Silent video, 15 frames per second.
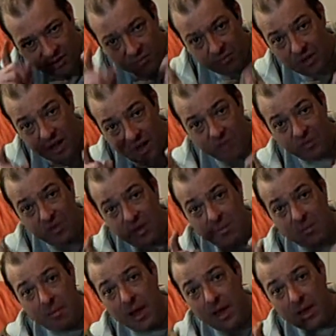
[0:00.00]
Sometimes
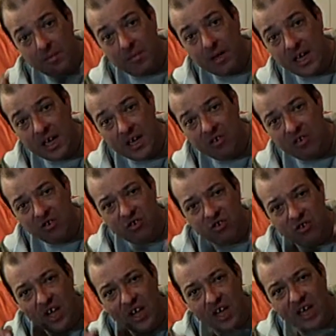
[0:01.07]
that might mean
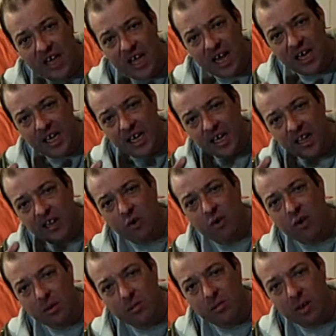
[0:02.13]
just dedicating
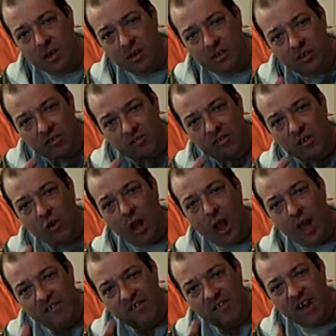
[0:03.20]
30 minutes of your
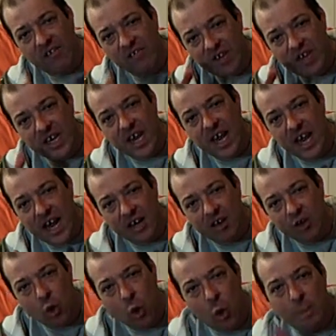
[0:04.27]
life every day
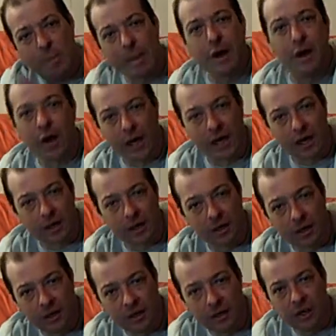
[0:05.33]
to America,
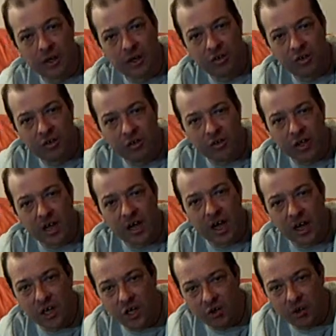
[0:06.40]
to the
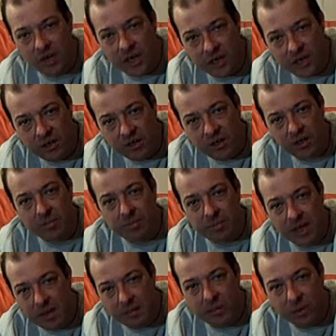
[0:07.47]
country, to the
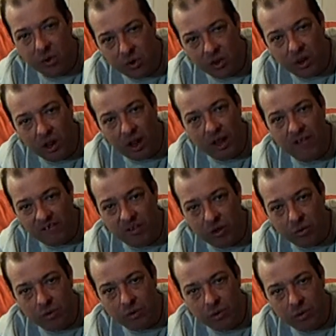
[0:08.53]
people who love
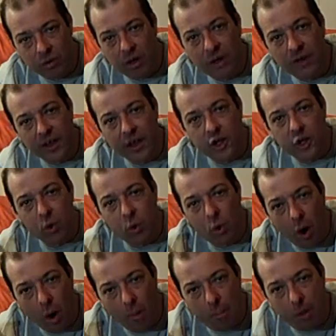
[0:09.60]
you, that
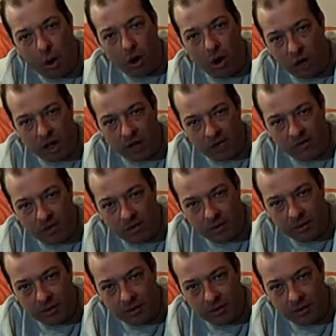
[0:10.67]
you are a part of,